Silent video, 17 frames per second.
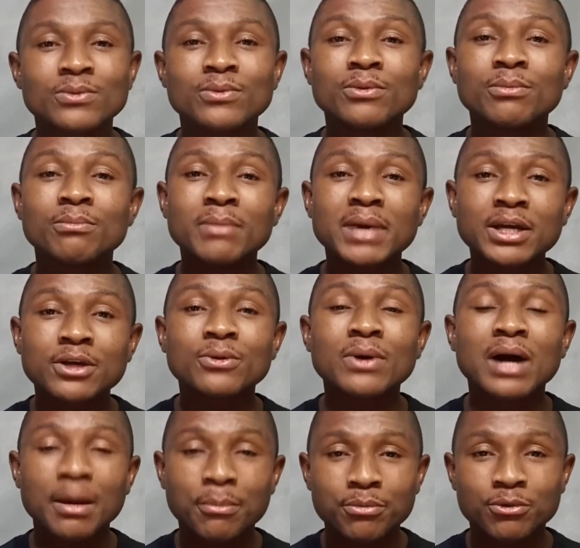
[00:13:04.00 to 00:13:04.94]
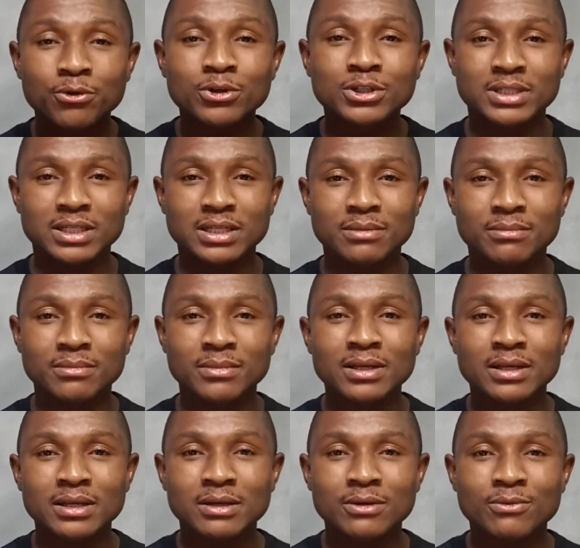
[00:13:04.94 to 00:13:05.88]
will make you approach
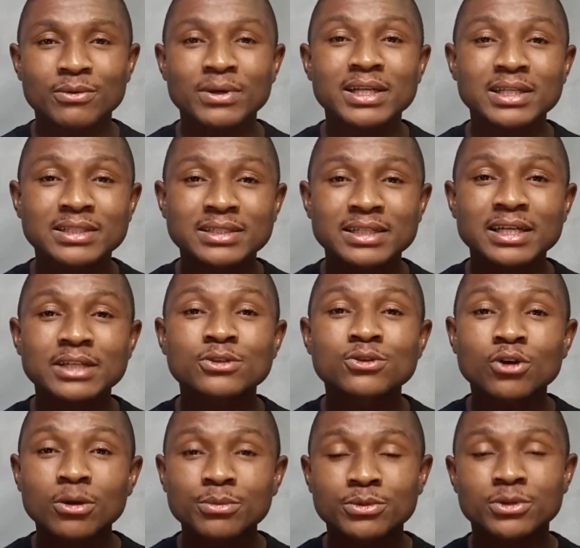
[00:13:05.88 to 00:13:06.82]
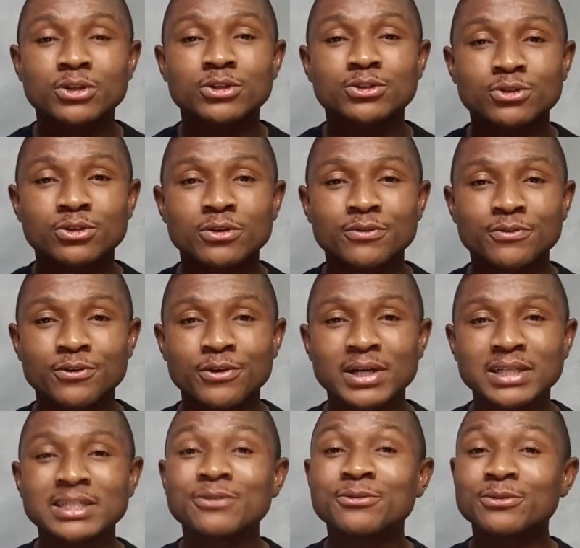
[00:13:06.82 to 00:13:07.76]
him. When he says, come to the throne of
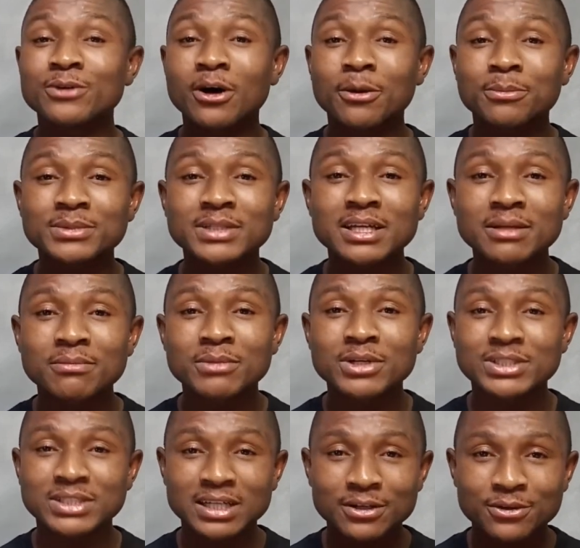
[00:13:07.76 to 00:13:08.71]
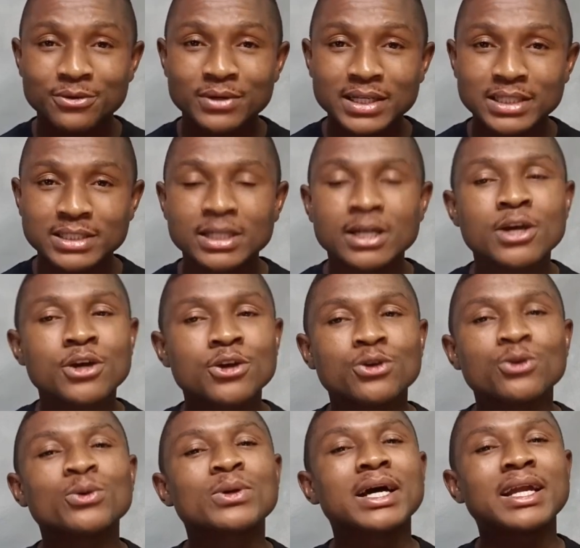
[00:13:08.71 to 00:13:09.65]
grace and obtain mercy and grace,
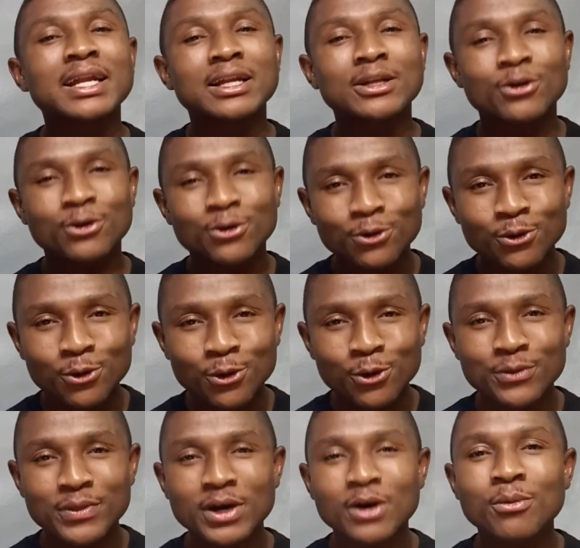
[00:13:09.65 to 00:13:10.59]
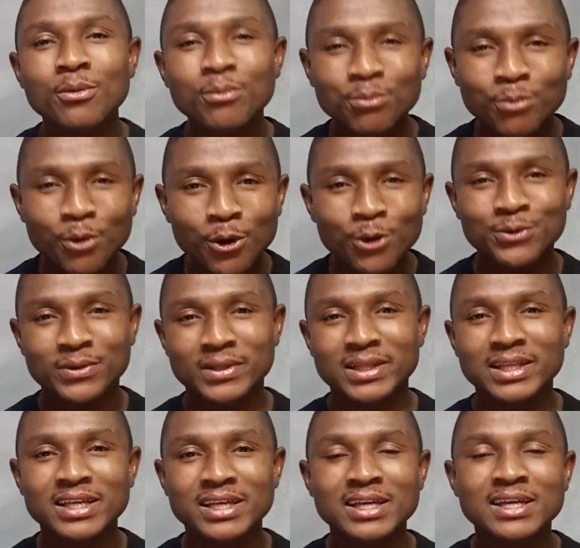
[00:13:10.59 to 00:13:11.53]
you can go there
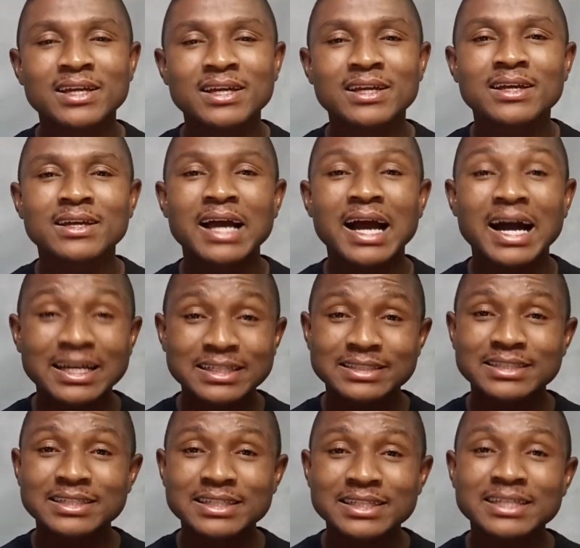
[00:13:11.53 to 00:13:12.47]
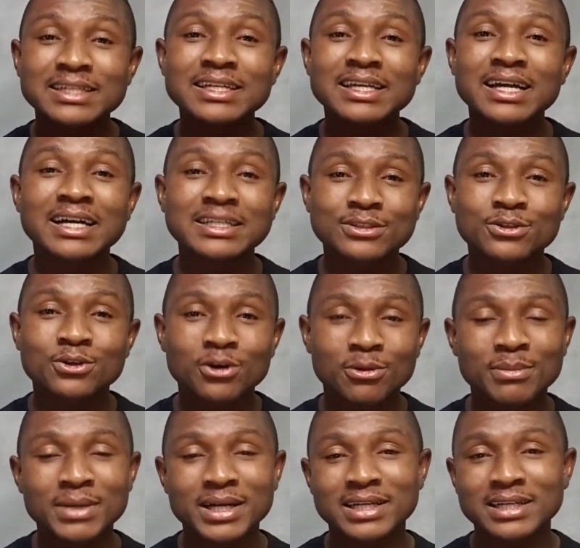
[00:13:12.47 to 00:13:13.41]
boldly as he has
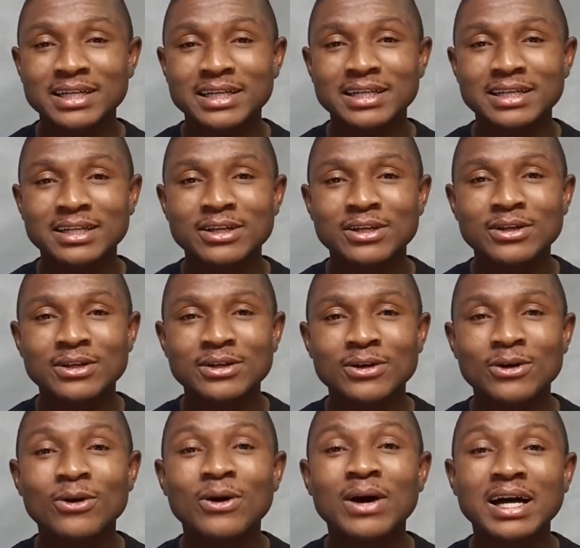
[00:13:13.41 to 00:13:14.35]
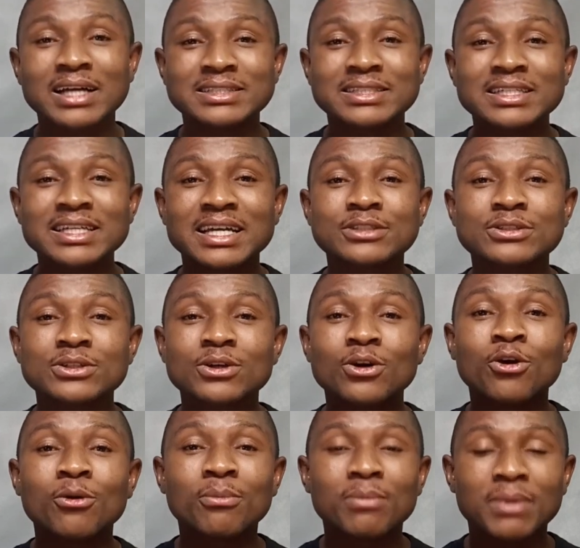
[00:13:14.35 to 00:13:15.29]
commanded, or as he has
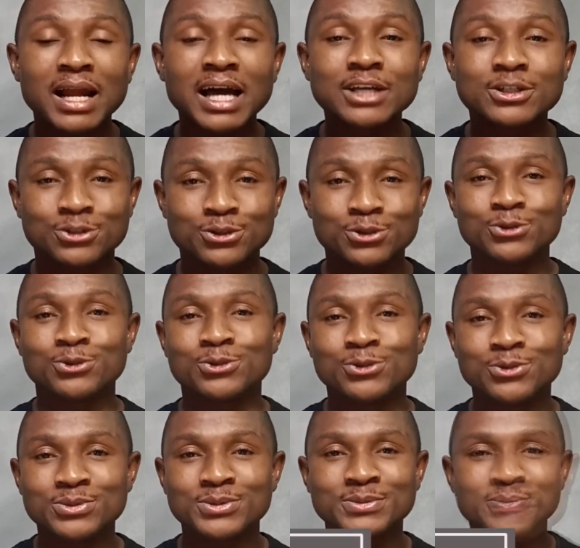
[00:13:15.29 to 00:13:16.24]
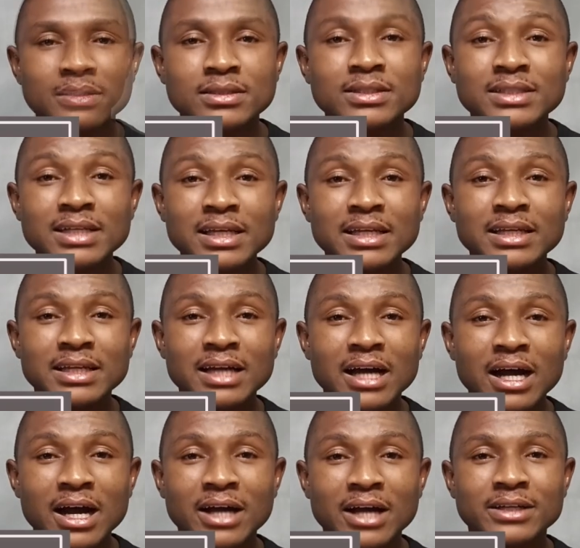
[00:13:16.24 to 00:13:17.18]
obliged you to. She said in her
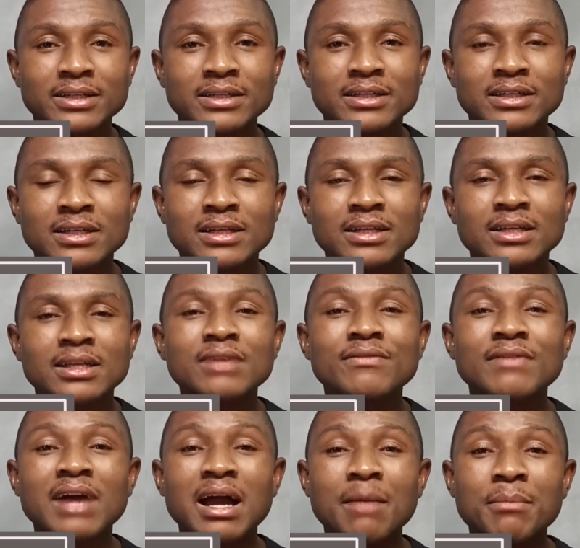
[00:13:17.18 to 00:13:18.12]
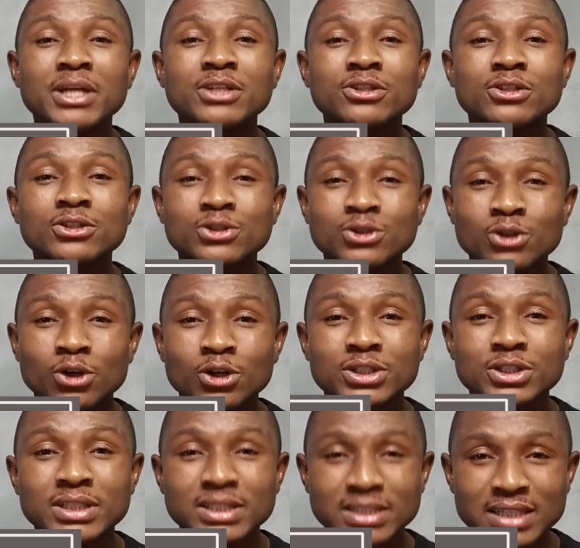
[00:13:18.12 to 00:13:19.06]
heart, if I may just
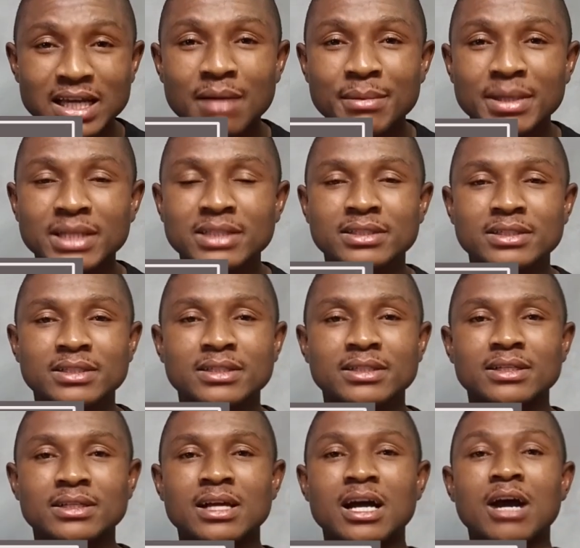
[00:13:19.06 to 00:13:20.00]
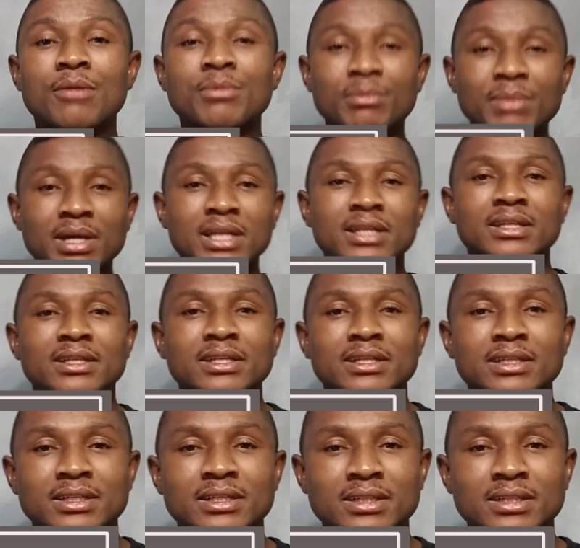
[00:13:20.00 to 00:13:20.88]
touch his garment, I'll be made clean.